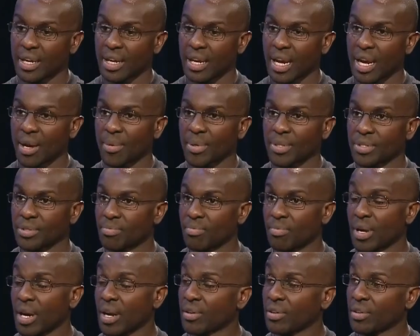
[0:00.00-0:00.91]
I went to
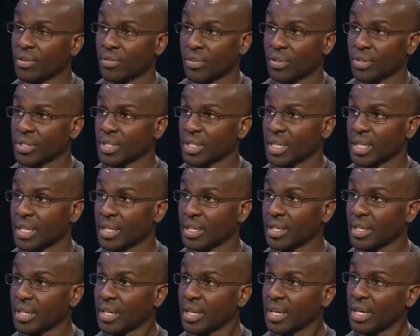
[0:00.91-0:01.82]
Brown
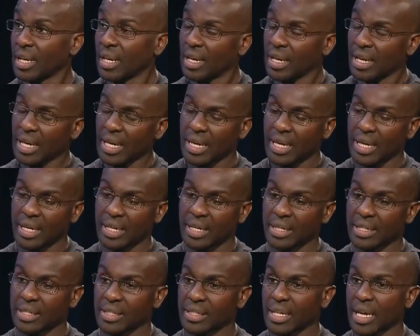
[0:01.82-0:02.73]
University
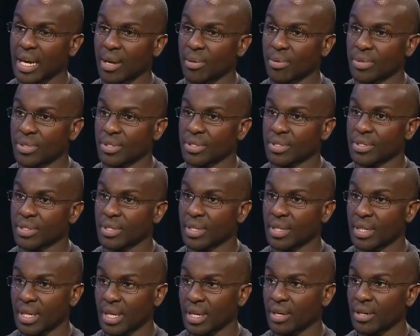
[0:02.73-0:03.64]
and I was
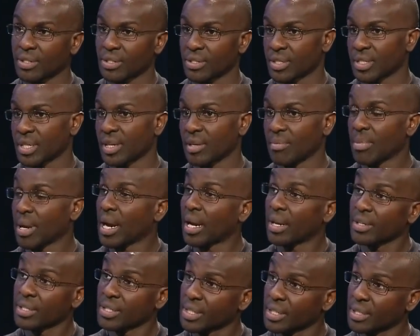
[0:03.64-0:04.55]
there to study
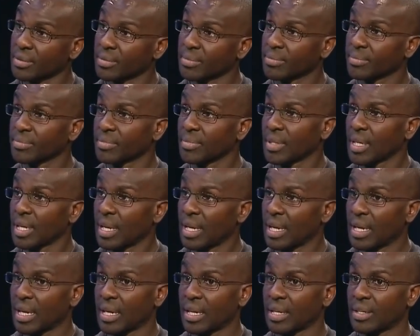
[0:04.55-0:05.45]
biology
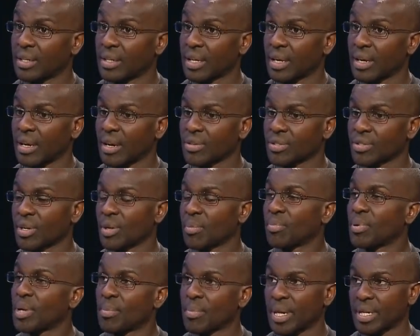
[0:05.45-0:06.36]
and uh, I was on a
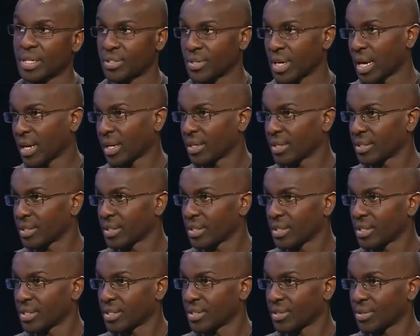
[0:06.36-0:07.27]
pre-med track.
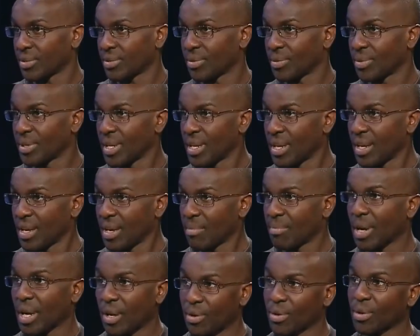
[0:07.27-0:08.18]
So wow,
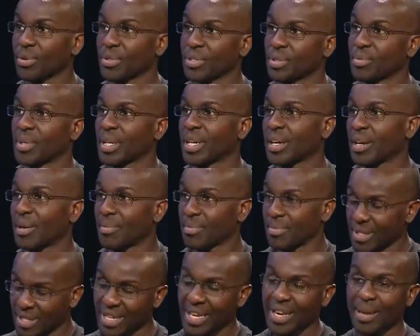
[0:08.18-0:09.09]
my goal was ambitious. to
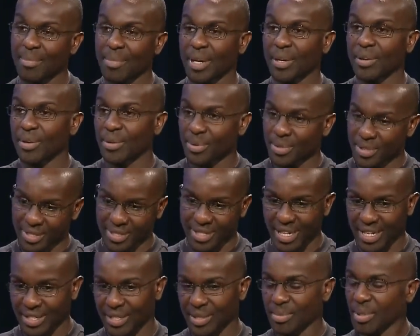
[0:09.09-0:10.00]
become, yeah, my goal was
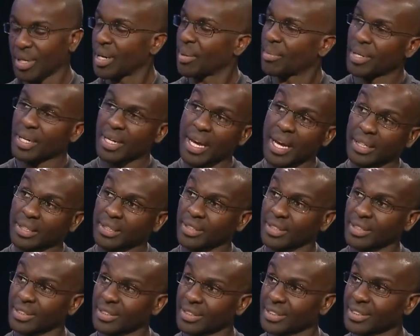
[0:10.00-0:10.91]
to actually become a
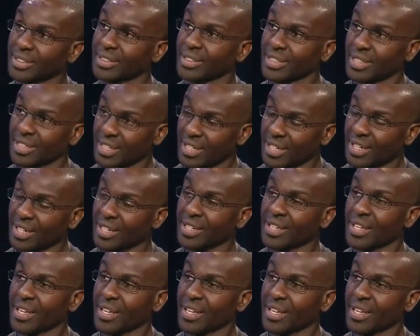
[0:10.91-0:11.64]
doctor. Okay. Yeah.